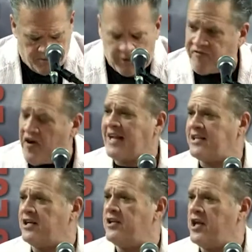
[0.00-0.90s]

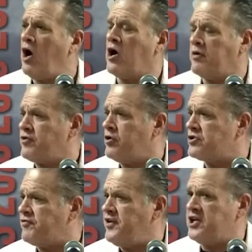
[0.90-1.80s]
perfected the art of
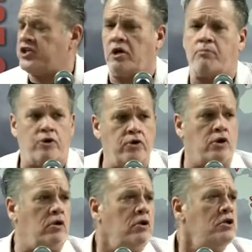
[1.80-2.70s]
crucifixion, a
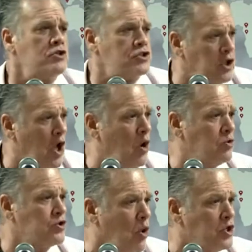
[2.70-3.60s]
brutal,
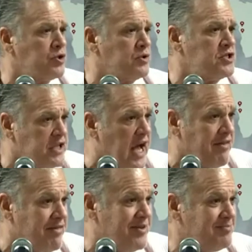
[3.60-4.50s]
slow, torturous
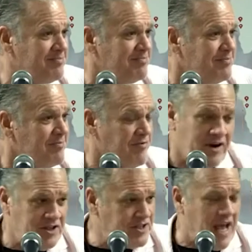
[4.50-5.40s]
death.
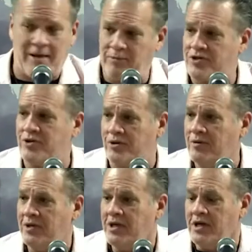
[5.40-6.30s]
Very sad, but true.
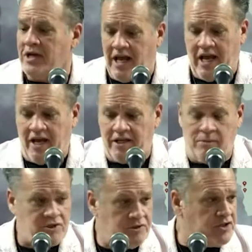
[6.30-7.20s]
And
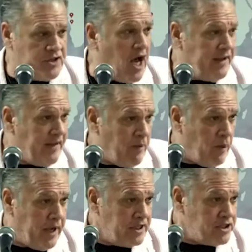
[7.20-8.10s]
it was designed that
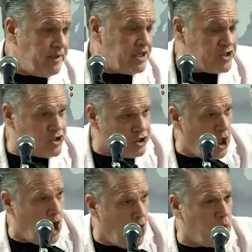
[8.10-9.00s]
way, to be a
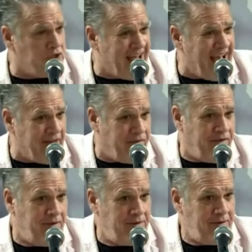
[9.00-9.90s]
slow
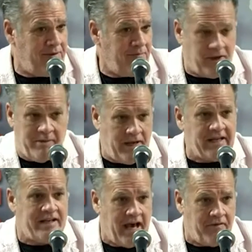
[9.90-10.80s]
death, but it
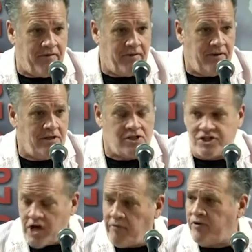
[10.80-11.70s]
meant death.
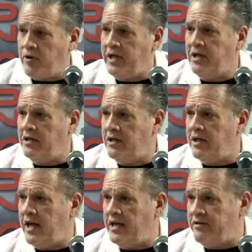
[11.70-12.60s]
Suffering
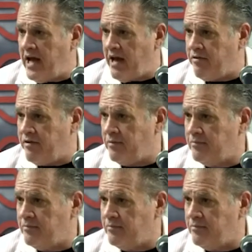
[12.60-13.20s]
and death.